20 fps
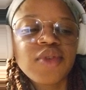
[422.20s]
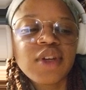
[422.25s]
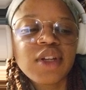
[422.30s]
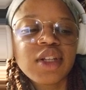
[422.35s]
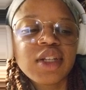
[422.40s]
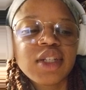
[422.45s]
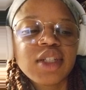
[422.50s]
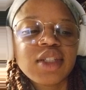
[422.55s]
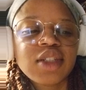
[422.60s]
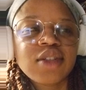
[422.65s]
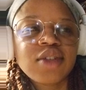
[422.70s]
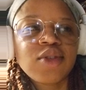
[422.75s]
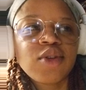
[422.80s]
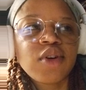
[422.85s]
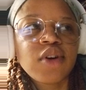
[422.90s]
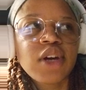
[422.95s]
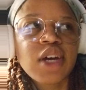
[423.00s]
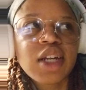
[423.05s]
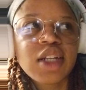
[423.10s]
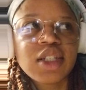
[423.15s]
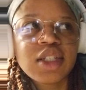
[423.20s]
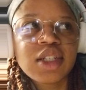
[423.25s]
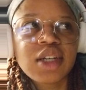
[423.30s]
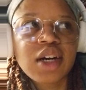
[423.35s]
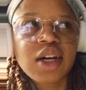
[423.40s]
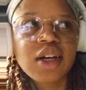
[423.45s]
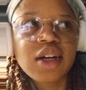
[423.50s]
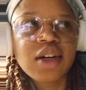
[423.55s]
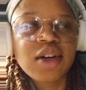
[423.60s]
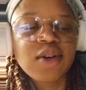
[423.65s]
villain or an
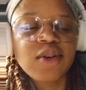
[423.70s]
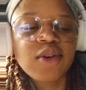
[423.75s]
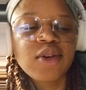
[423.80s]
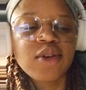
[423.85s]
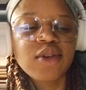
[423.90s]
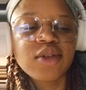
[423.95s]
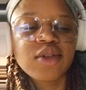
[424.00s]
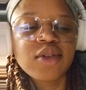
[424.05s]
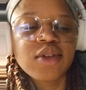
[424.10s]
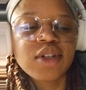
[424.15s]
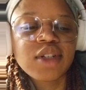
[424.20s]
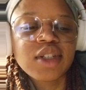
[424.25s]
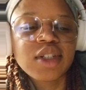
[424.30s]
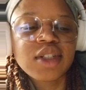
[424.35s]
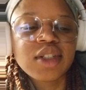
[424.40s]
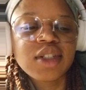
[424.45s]
anti-hero or